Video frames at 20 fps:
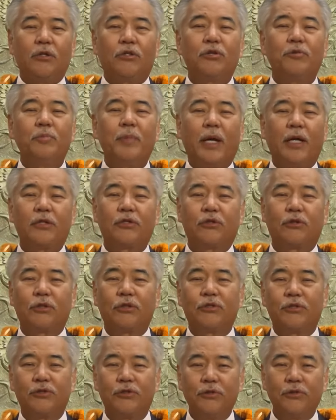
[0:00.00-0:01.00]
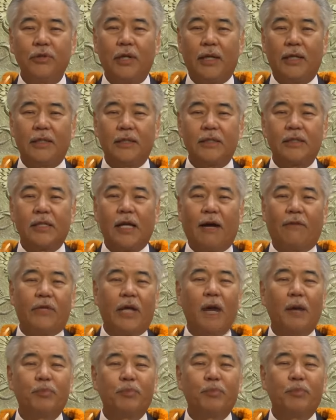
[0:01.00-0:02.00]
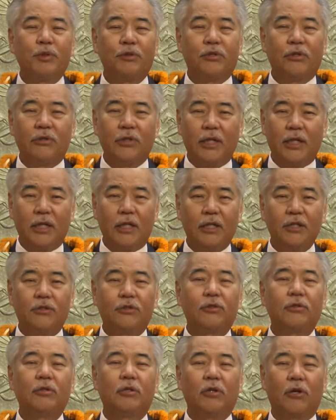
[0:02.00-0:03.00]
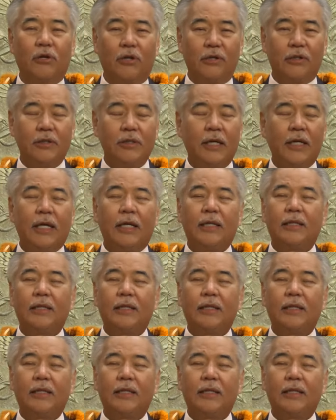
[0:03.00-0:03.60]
to make sure students have the opportunity to learn